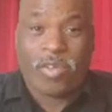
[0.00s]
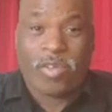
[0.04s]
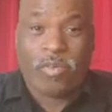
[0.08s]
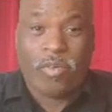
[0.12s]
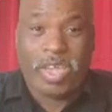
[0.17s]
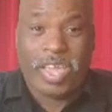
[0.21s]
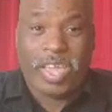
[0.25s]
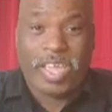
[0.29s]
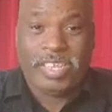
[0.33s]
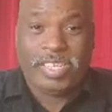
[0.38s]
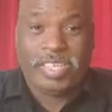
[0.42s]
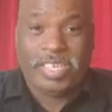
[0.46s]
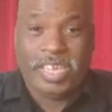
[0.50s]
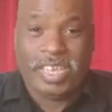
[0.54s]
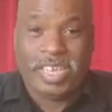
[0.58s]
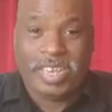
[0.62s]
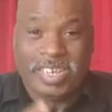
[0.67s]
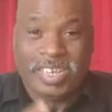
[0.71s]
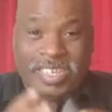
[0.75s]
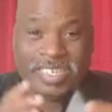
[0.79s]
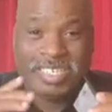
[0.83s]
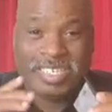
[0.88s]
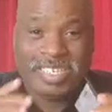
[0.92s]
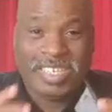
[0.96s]
that
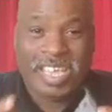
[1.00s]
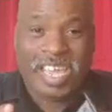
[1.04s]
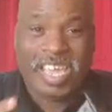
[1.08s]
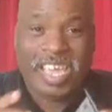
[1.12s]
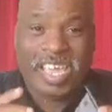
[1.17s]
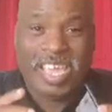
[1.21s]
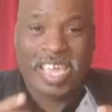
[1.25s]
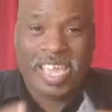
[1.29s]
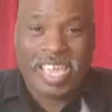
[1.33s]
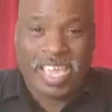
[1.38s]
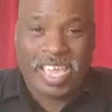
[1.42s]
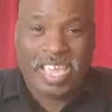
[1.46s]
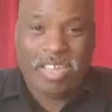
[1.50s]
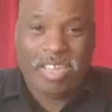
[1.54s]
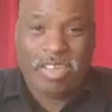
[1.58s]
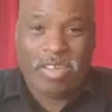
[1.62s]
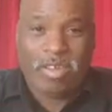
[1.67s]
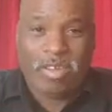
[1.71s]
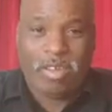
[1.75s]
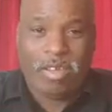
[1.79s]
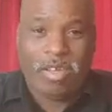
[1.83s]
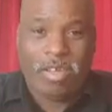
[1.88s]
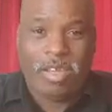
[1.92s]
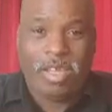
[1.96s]
crazy. The same
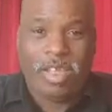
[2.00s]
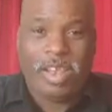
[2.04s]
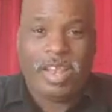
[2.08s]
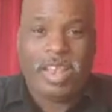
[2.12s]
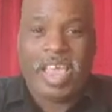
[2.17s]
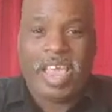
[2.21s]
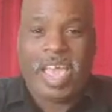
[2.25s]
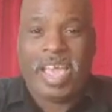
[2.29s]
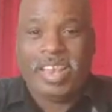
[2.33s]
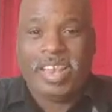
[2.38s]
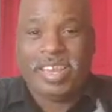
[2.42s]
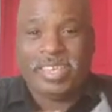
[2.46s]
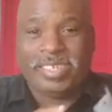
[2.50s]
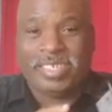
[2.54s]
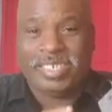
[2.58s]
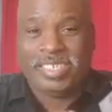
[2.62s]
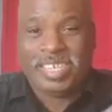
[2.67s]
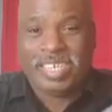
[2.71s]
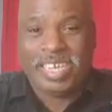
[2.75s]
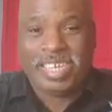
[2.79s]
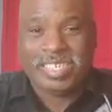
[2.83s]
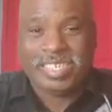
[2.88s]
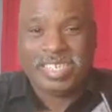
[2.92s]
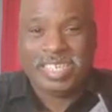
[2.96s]
year that the
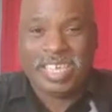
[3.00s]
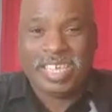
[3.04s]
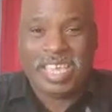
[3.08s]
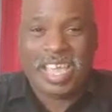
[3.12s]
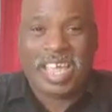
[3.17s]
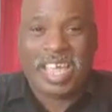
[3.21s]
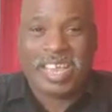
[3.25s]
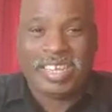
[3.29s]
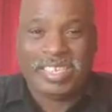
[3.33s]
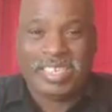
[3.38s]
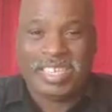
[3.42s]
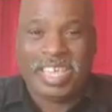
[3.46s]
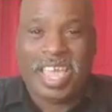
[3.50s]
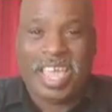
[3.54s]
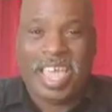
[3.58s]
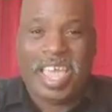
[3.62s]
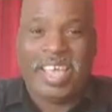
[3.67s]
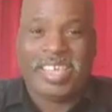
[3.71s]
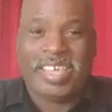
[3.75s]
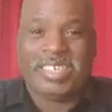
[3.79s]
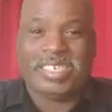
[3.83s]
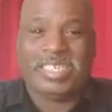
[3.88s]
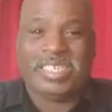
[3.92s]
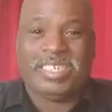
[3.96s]
Samsung
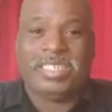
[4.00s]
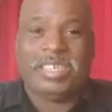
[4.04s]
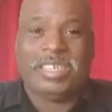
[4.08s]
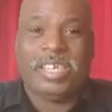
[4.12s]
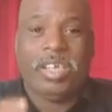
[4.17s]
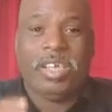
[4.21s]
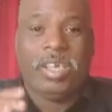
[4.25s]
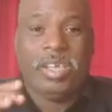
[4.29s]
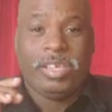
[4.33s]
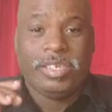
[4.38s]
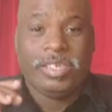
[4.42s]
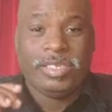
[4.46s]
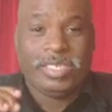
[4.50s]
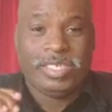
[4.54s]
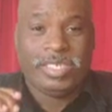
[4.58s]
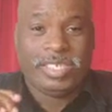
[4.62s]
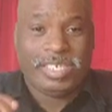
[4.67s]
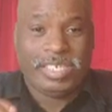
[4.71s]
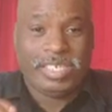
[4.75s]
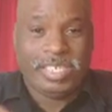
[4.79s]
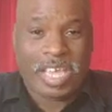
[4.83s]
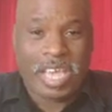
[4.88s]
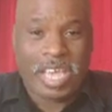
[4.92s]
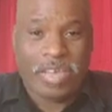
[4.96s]
Galaxy
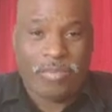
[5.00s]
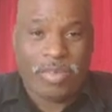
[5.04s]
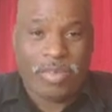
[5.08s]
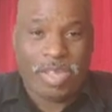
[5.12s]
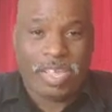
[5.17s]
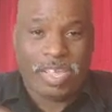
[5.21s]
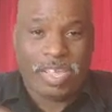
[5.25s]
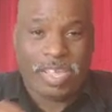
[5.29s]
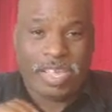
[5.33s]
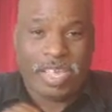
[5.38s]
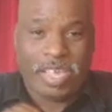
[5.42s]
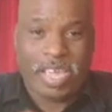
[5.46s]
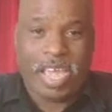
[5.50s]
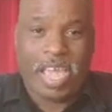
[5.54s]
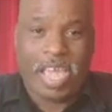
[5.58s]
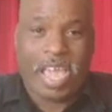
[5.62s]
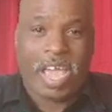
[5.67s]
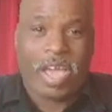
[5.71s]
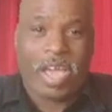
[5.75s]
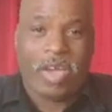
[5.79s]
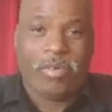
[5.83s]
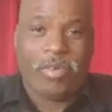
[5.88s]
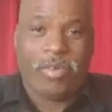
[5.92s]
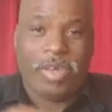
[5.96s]
S7
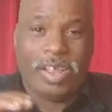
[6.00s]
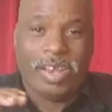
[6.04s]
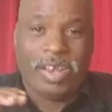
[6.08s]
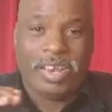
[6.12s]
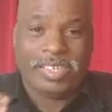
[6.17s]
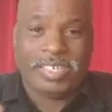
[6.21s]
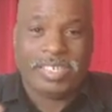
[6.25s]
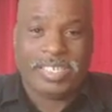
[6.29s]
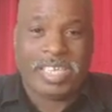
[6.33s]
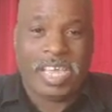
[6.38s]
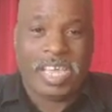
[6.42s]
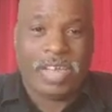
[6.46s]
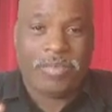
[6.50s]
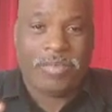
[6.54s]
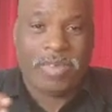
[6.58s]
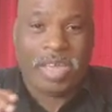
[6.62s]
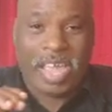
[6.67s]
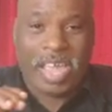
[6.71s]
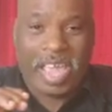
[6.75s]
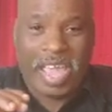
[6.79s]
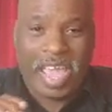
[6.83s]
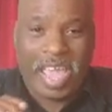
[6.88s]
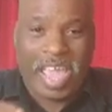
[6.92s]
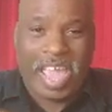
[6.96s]
came out and the
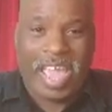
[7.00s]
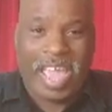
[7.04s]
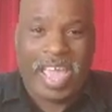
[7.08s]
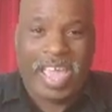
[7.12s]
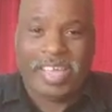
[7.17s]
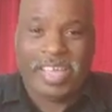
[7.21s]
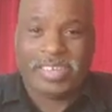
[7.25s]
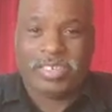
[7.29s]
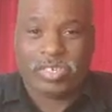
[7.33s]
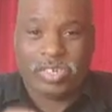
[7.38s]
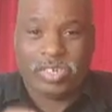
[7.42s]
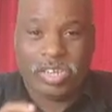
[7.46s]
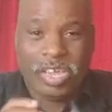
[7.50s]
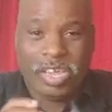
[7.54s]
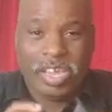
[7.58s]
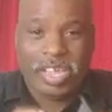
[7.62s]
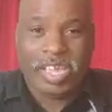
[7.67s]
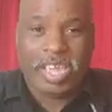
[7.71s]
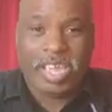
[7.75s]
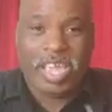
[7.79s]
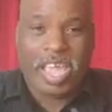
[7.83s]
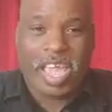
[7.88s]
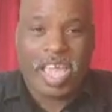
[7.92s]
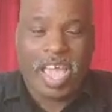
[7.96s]
7 Edge
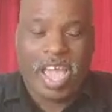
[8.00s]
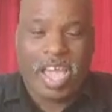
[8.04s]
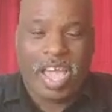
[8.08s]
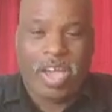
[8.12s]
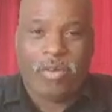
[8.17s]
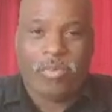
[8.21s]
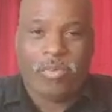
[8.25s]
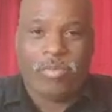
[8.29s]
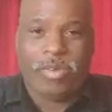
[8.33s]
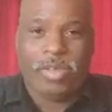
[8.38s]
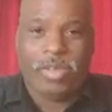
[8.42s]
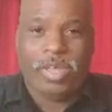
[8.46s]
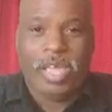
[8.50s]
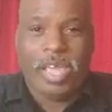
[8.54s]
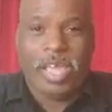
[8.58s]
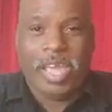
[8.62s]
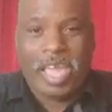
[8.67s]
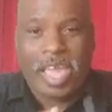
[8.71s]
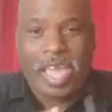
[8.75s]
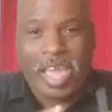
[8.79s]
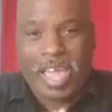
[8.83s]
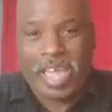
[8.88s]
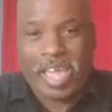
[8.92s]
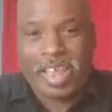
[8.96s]
came out
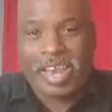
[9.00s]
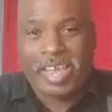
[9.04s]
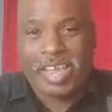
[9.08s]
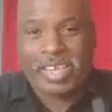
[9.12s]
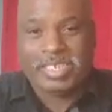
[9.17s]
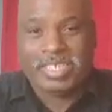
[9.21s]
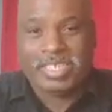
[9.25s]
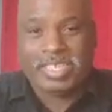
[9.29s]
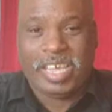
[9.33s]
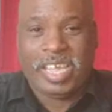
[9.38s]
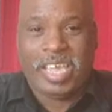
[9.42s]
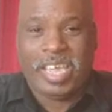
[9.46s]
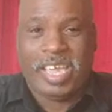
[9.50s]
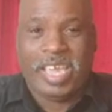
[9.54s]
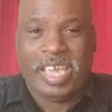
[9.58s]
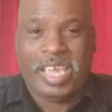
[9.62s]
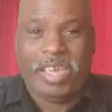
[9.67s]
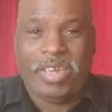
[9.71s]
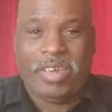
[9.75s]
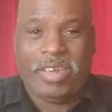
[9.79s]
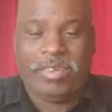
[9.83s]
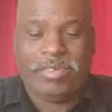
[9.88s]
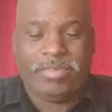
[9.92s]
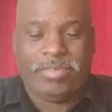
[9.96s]
at that
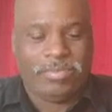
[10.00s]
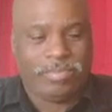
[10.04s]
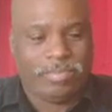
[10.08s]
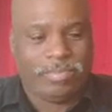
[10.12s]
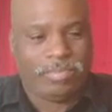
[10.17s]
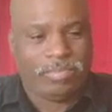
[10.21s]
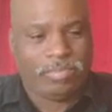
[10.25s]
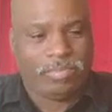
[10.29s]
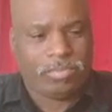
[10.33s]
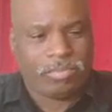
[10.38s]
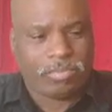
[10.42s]
same year.